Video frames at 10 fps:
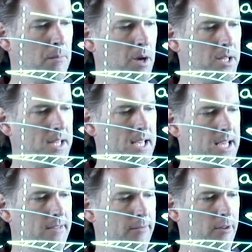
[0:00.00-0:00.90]
But
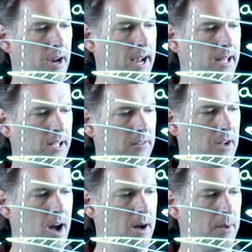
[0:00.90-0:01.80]
T for Halley's
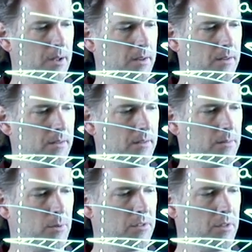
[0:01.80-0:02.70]
Comet,
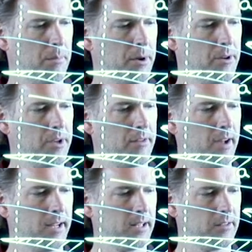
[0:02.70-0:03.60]
what's the period of
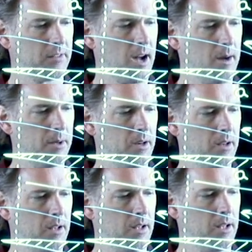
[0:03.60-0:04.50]
Halley's Comet?
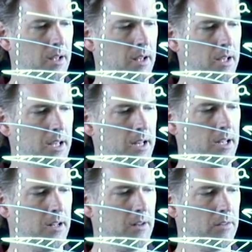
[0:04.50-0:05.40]
It
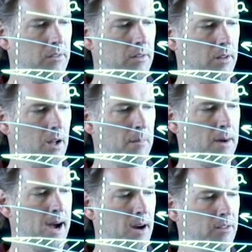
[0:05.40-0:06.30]
is
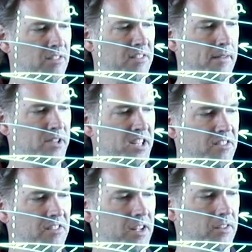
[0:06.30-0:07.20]
about
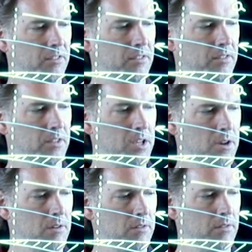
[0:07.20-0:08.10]
76
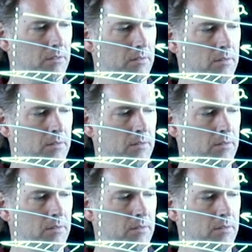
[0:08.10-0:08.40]
years.